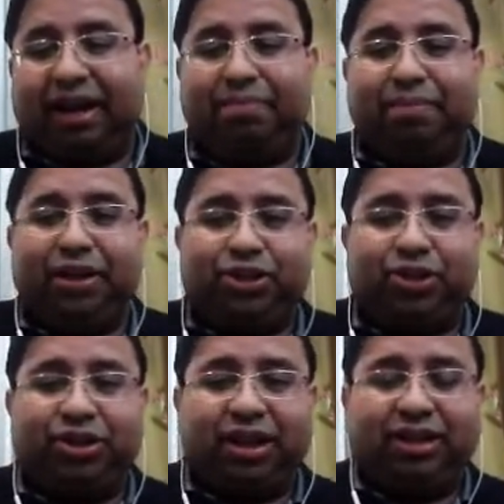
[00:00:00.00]
And
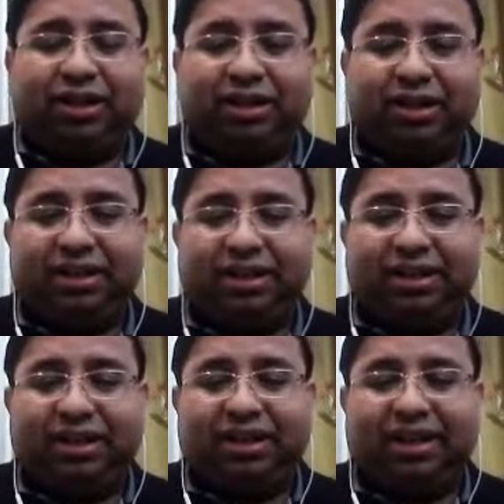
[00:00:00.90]
based on that,
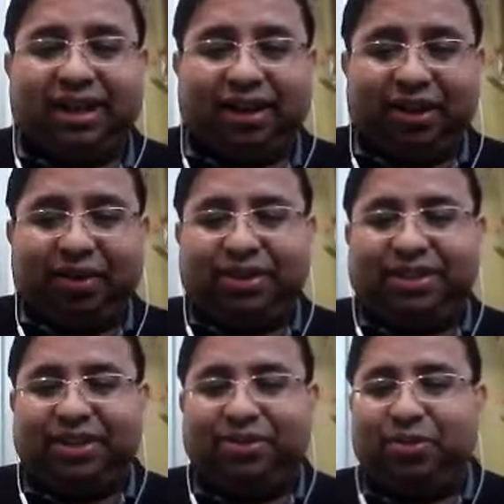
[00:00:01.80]
now you have
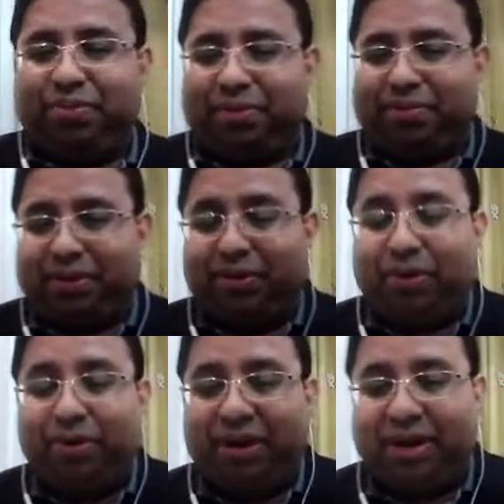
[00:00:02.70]
to design your own paper,
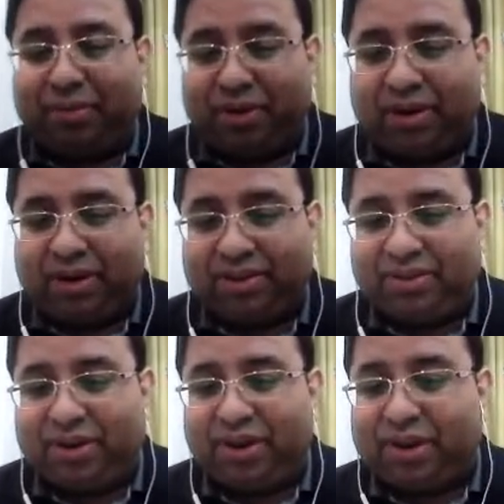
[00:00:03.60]
own model,
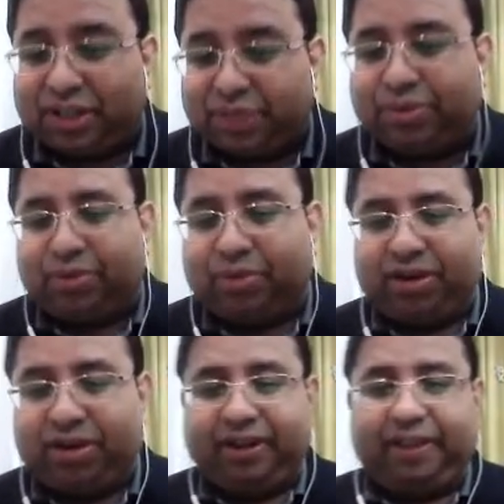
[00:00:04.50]
called conceptual
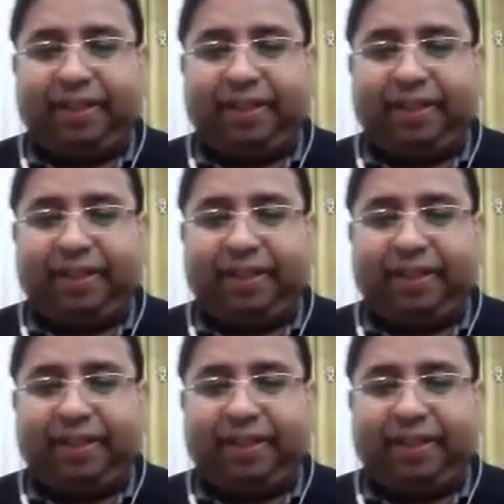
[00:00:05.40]
model.